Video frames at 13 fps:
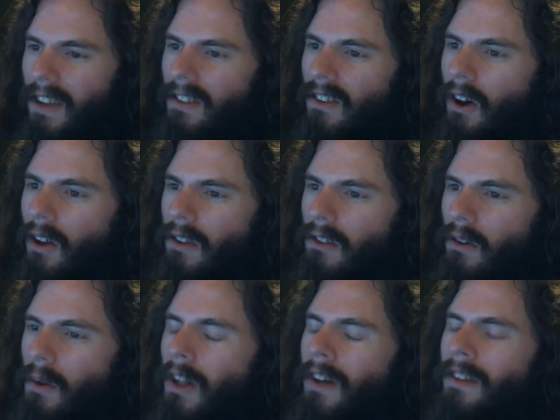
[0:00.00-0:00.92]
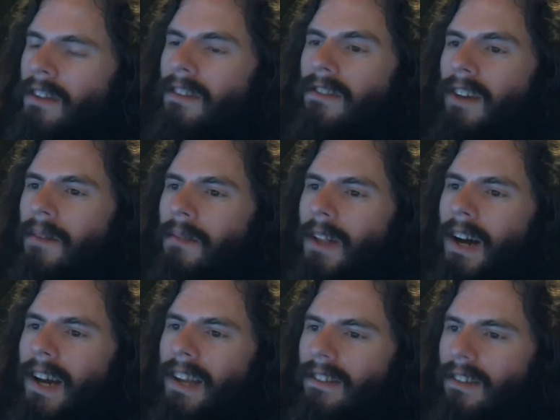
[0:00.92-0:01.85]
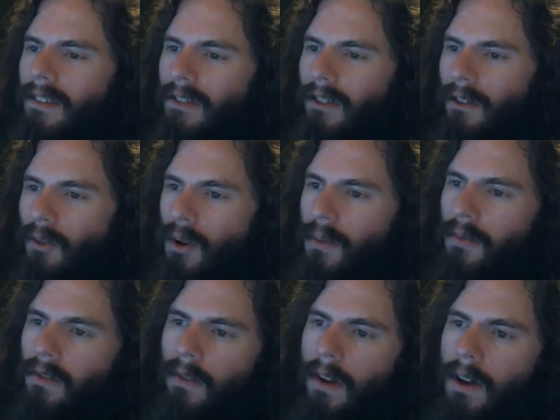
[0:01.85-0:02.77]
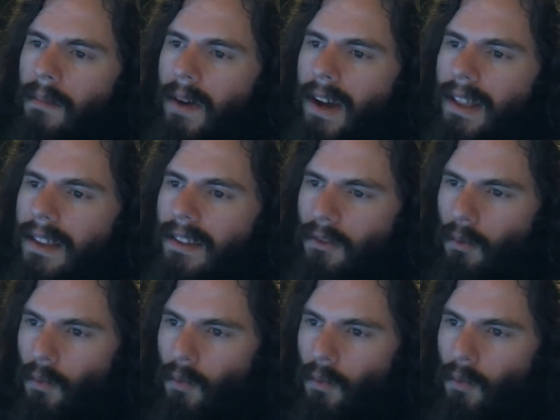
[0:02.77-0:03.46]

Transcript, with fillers: it's also along the same lines as groups run by this